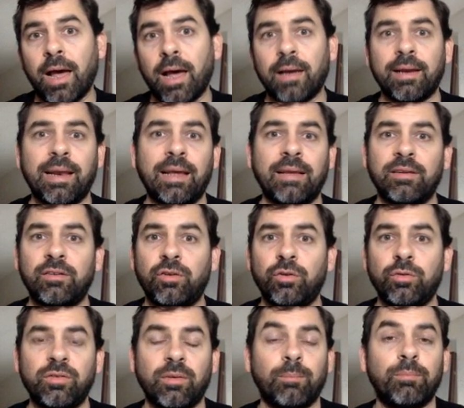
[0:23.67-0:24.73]
connected
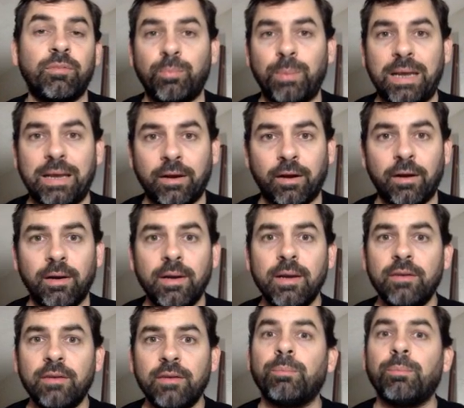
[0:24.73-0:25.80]
to some speaker
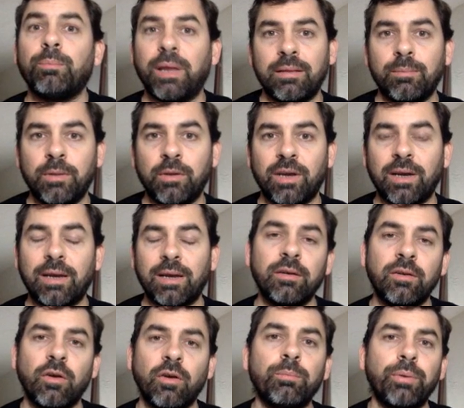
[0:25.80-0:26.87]
to play the music.
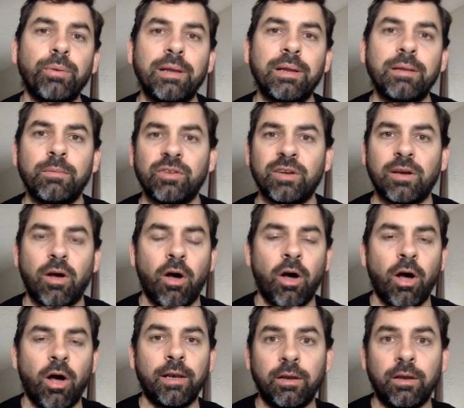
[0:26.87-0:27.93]
Don't play the music
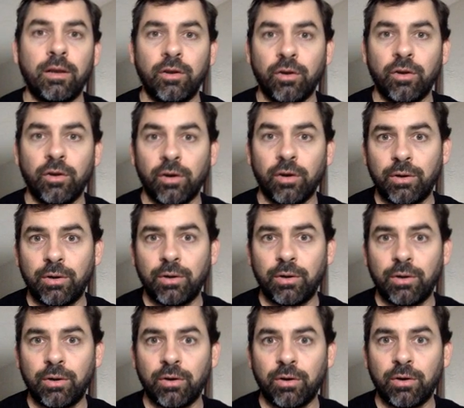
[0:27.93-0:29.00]
on your computer
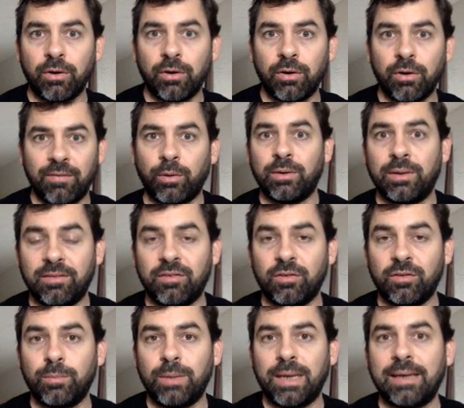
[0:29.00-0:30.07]
if that's where you're doing the
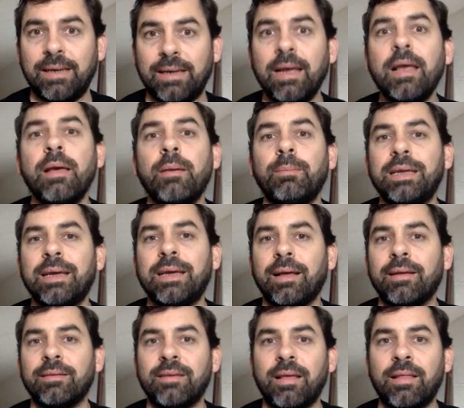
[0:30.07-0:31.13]
Zoom meeting,
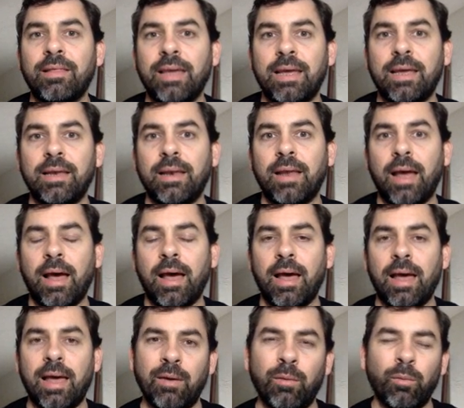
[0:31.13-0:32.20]
because then
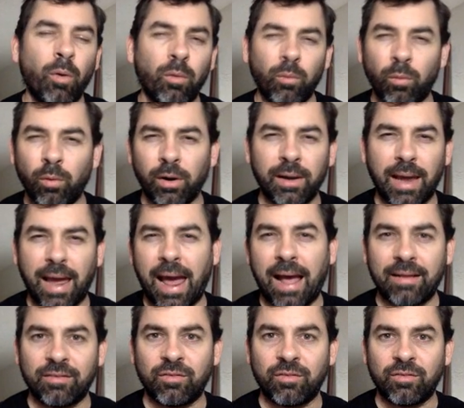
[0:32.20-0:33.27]
it won't work
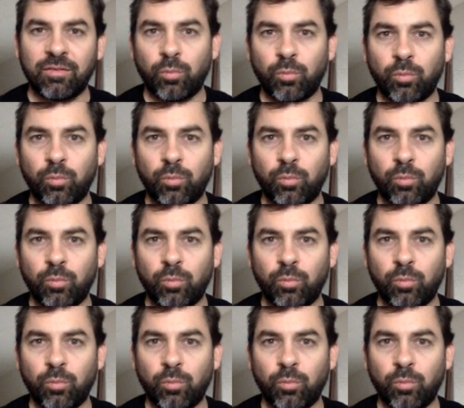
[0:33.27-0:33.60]
as well.